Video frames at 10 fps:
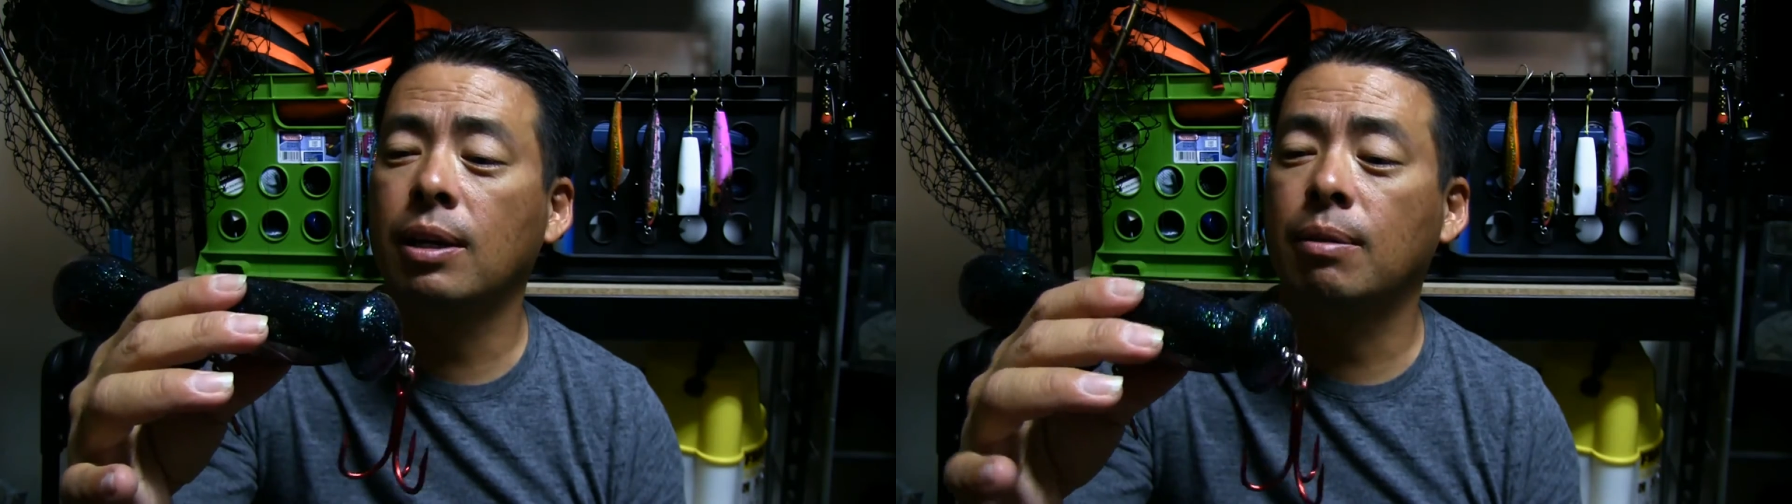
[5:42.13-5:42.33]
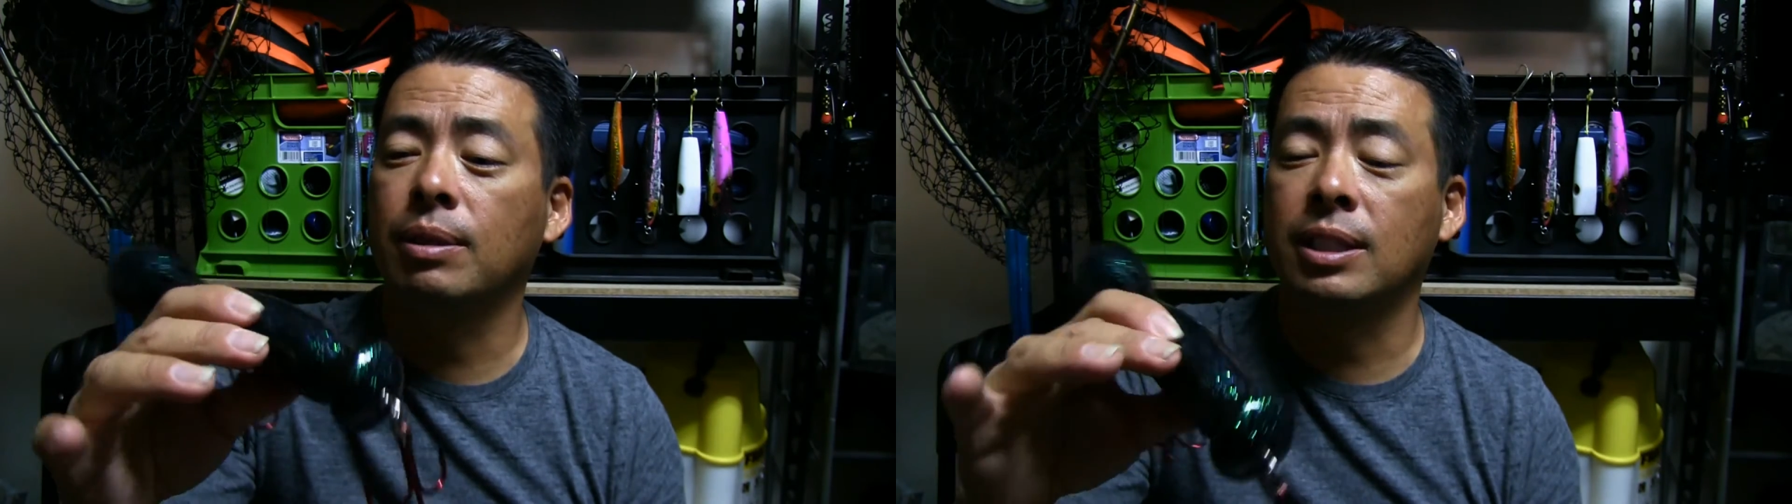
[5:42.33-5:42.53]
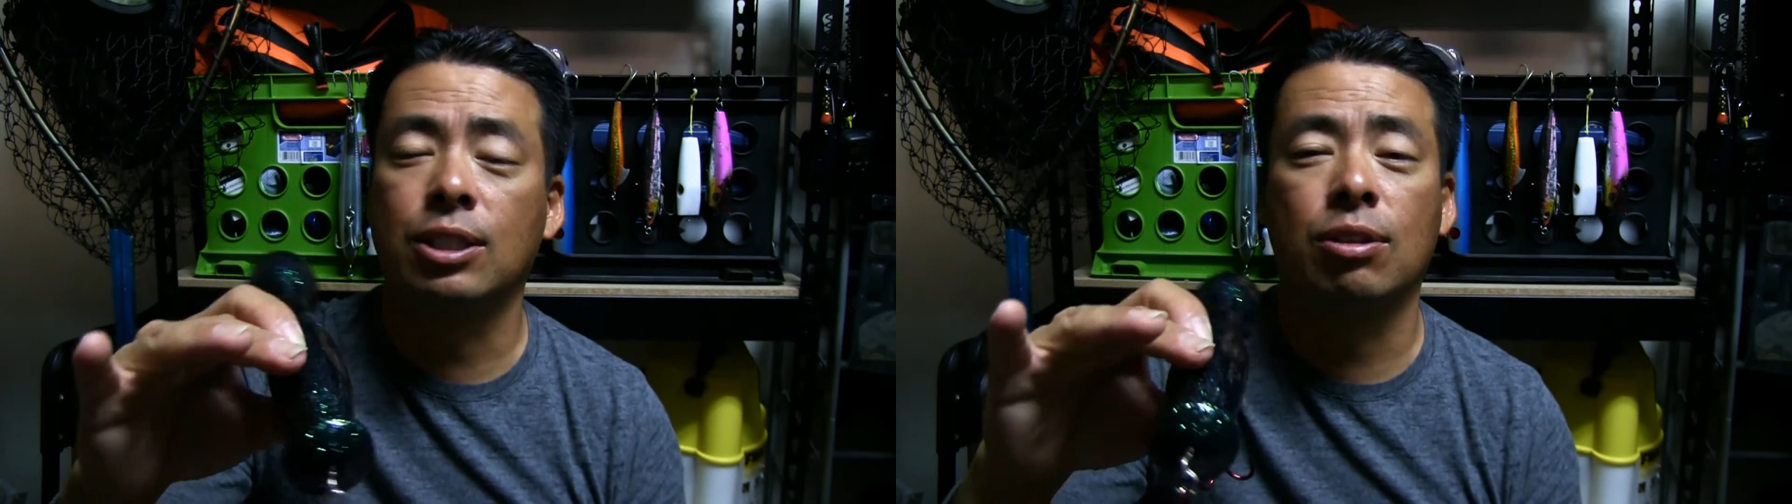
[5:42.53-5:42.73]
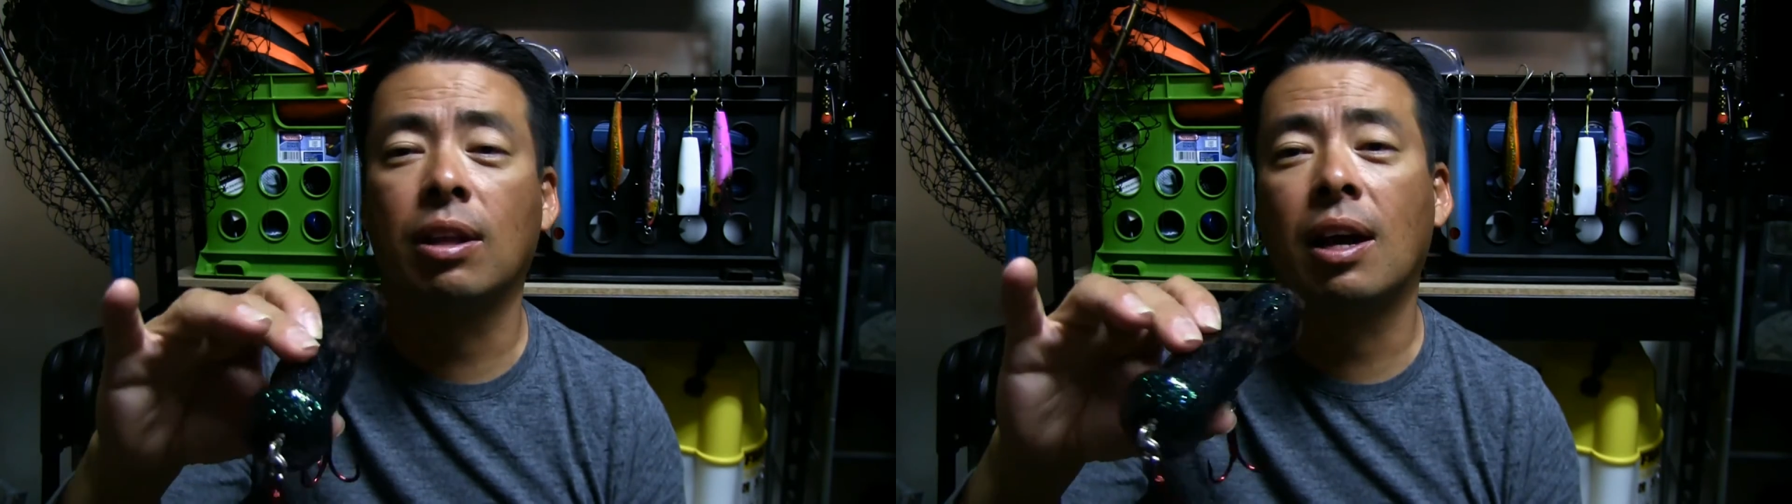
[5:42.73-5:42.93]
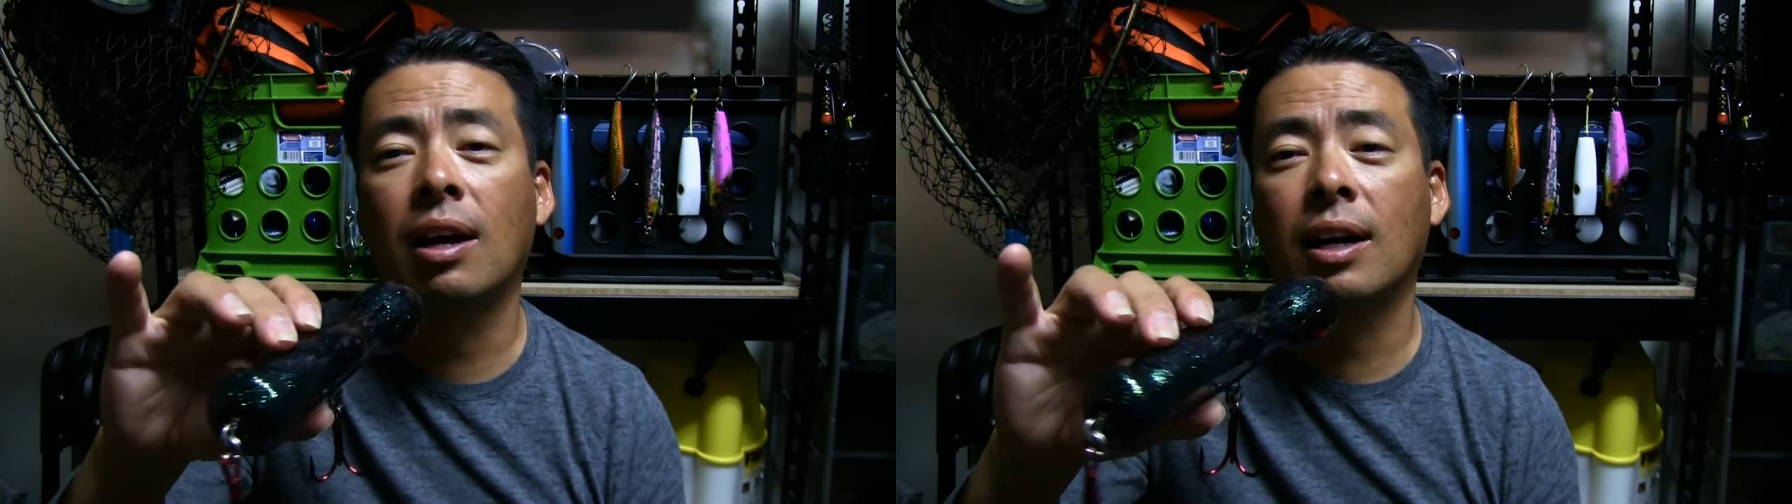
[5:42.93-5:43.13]
about 6
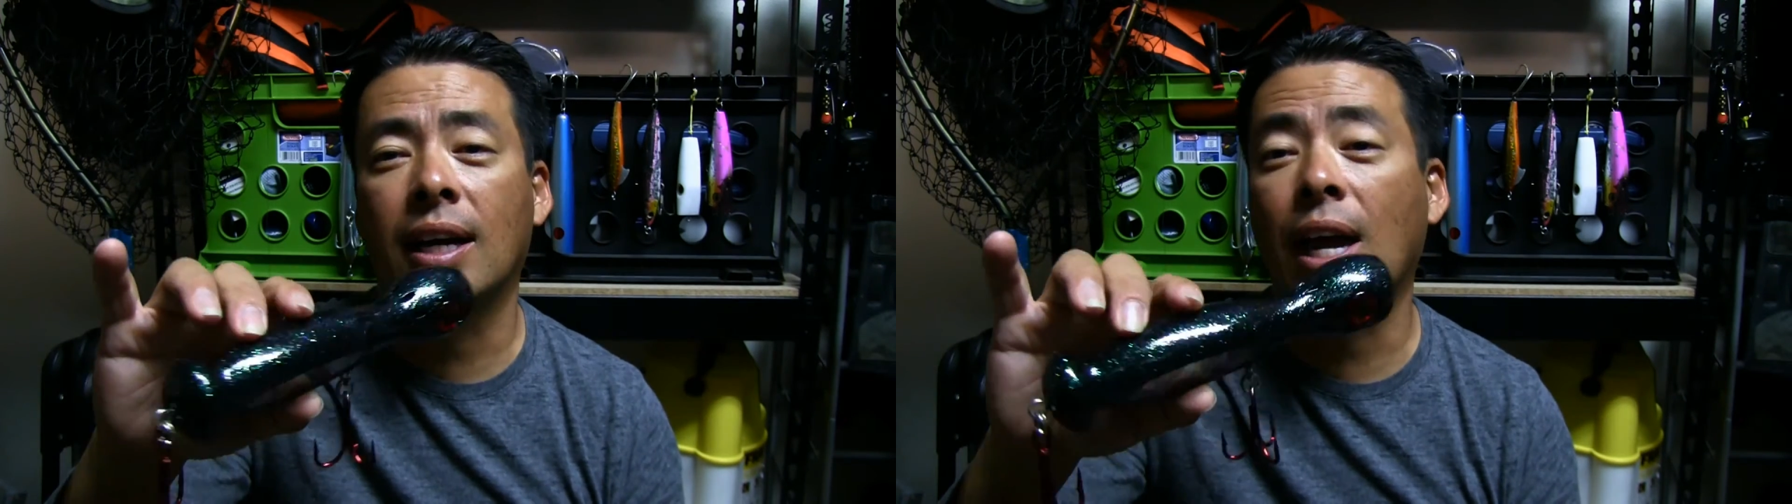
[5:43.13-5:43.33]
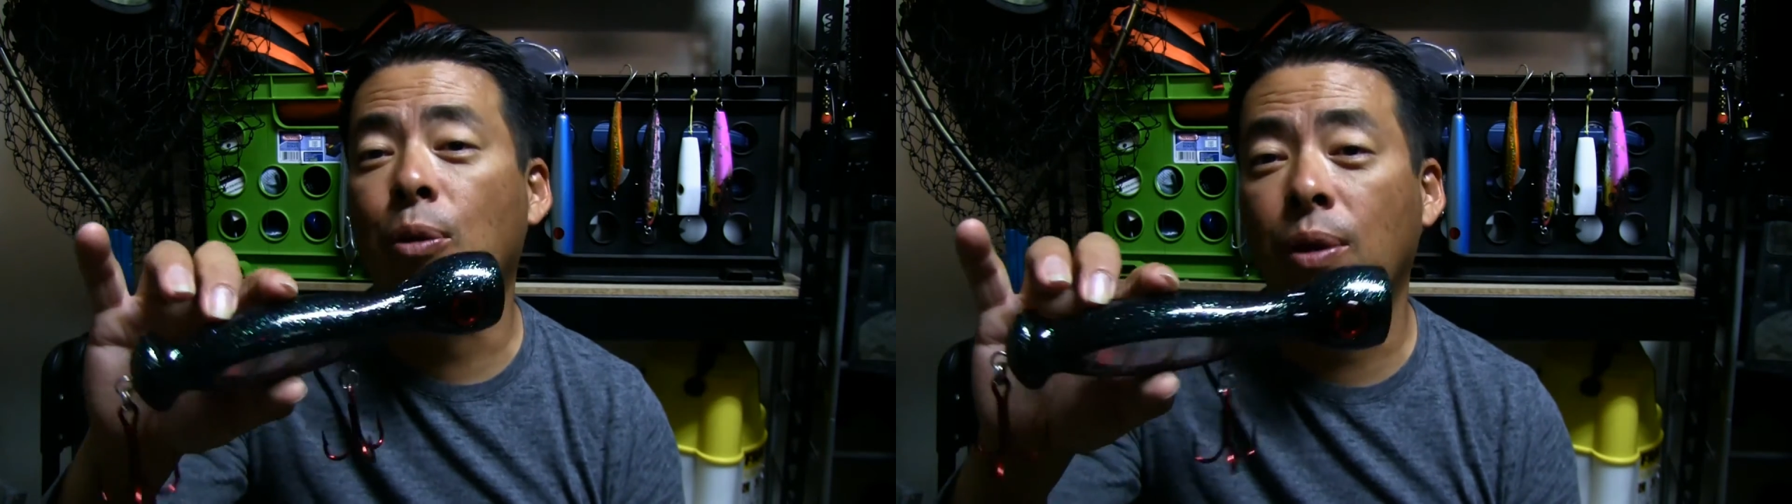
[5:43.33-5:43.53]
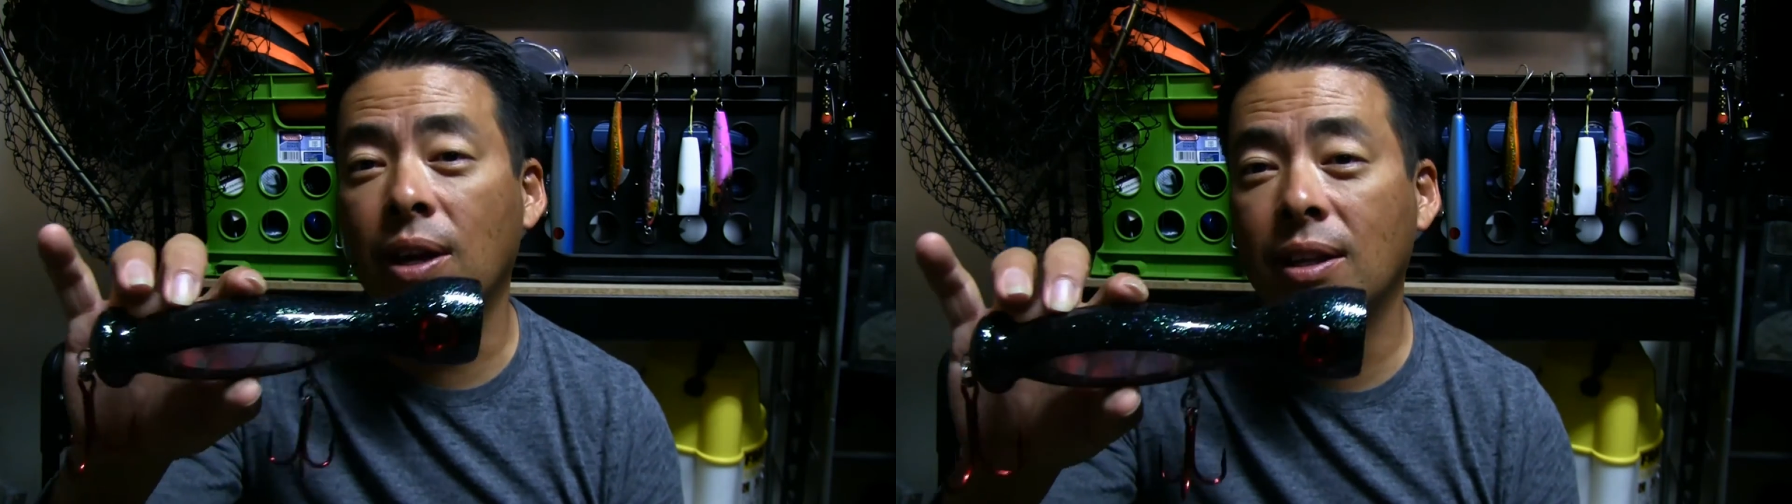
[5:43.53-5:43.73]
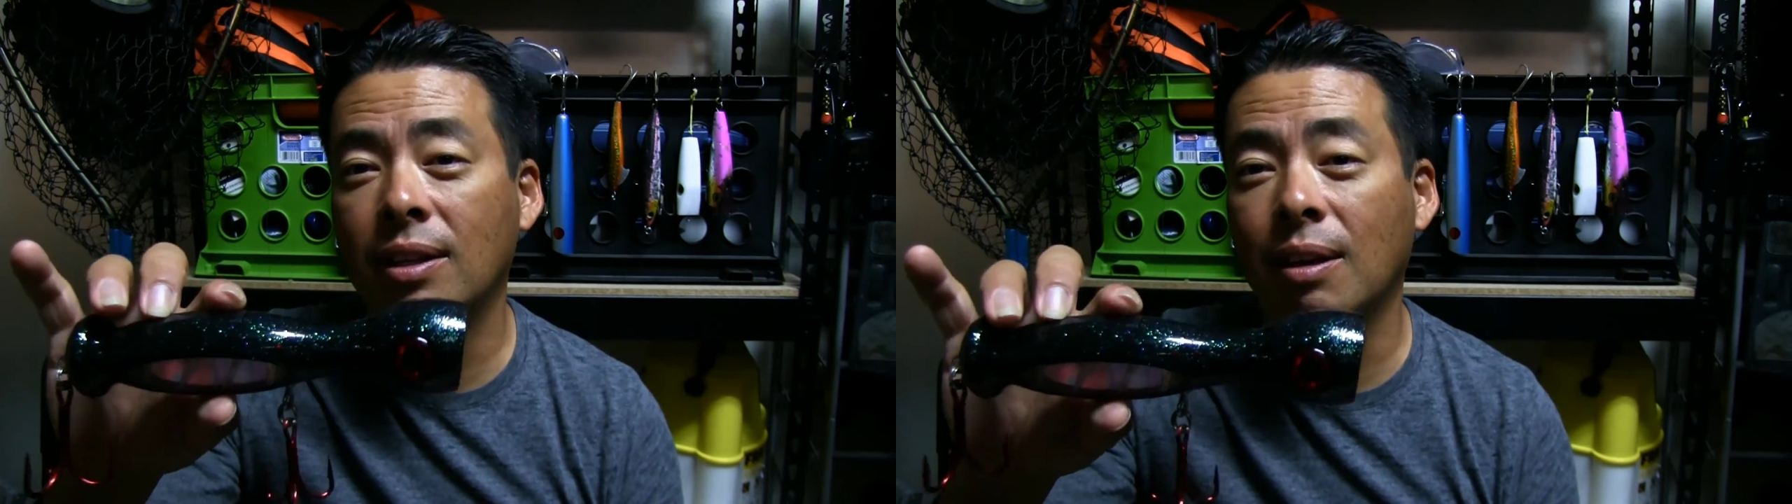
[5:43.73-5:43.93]
o'clock. I can't wait.